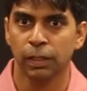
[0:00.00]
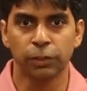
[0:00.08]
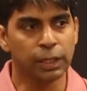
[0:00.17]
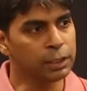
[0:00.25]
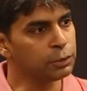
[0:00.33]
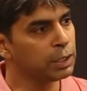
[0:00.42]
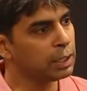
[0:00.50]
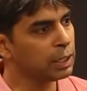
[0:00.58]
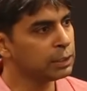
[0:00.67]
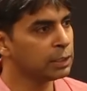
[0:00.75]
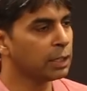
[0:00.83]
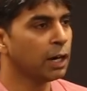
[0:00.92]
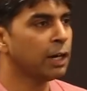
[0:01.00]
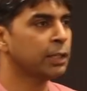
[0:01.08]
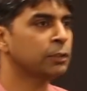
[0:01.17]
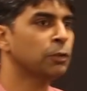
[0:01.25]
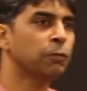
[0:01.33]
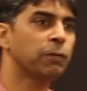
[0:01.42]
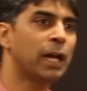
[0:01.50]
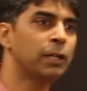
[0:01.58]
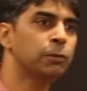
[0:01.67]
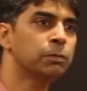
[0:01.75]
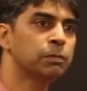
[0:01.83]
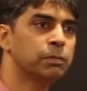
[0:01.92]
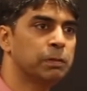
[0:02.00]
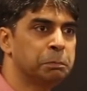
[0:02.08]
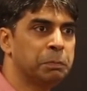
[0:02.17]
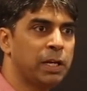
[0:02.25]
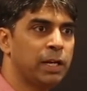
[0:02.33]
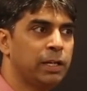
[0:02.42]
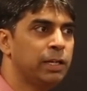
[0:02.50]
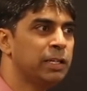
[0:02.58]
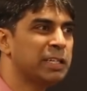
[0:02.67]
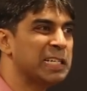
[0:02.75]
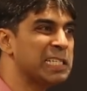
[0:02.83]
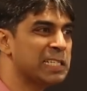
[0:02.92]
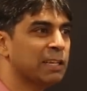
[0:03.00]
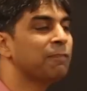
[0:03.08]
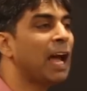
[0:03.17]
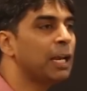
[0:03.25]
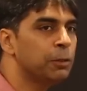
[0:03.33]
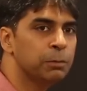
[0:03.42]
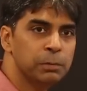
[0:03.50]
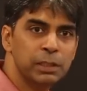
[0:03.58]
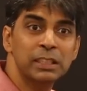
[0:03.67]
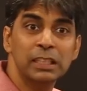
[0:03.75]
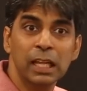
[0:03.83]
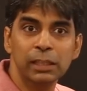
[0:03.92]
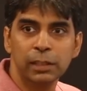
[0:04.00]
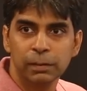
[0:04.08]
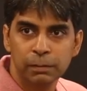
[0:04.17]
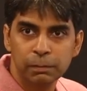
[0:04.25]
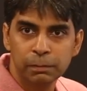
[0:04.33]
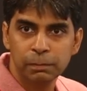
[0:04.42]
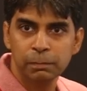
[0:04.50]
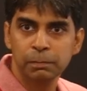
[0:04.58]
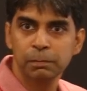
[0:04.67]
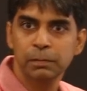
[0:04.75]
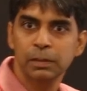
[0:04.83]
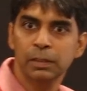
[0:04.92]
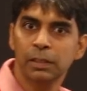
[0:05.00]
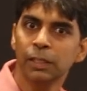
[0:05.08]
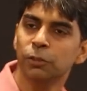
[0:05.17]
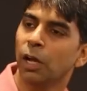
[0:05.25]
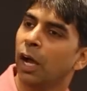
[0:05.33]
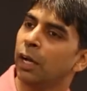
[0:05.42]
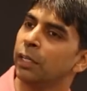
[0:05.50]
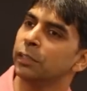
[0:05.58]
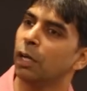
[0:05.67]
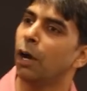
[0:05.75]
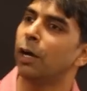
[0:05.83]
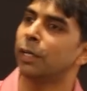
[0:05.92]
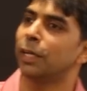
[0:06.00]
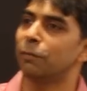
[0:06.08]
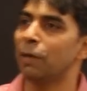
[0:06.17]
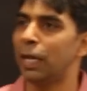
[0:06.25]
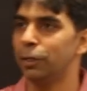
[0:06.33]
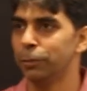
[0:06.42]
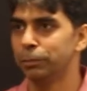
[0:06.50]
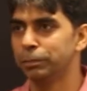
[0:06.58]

Do you guys realize that art has no value by intrinsic value? There's nothing. Right? So how does art get value?